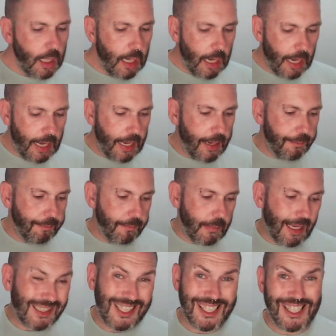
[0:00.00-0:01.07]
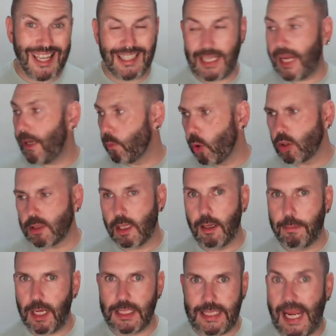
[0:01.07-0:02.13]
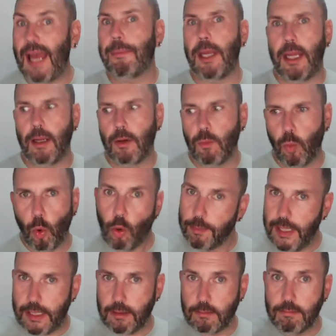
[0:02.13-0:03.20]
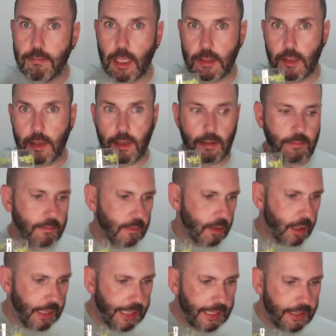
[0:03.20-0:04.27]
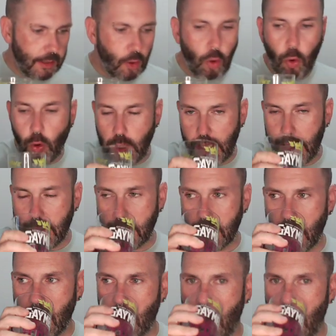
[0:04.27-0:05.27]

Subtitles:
as I said, it was a bloody epic warming month in August.